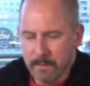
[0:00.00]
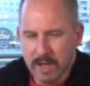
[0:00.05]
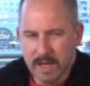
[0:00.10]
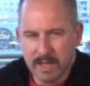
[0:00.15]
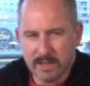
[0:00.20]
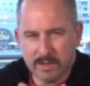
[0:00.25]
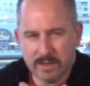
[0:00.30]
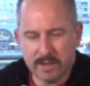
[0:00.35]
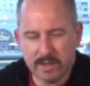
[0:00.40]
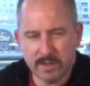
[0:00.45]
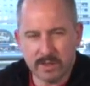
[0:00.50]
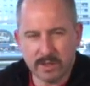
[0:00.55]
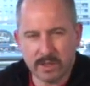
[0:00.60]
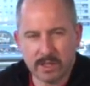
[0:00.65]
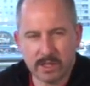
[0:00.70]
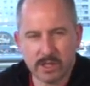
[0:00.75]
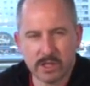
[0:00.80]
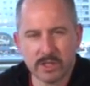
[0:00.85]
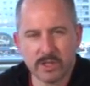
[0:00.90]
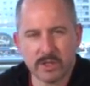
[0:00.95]
it's this
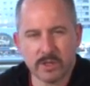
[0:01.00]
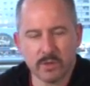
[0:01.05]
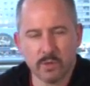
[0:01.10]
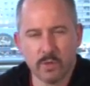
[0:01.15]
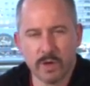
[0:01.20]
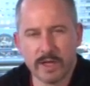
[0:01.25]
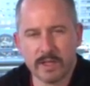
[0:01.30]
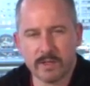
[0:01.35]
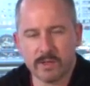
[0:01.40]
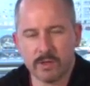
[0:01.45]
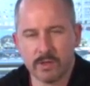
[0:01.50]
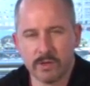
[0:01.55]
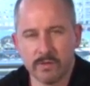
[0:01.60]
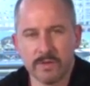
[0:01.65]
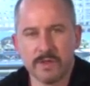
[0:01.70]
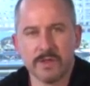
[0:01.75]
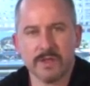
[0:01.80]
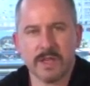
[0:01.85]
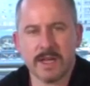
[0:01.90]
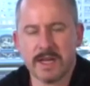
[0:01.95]
delicious, sweet, sort of
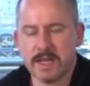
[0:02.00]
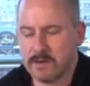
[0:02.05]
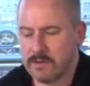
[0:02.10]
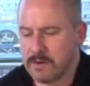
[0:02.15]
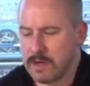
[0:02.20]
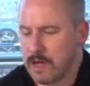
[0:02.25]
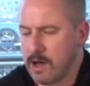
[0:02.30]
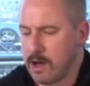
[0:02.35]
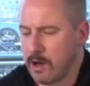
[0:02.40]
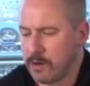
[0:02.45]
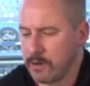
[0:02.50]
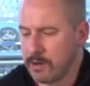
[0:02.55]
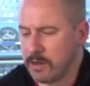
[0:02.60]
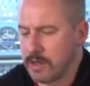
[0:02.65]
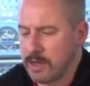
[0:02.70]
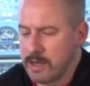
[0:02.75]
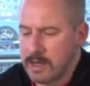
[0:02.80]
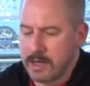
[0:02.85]
cedary oak,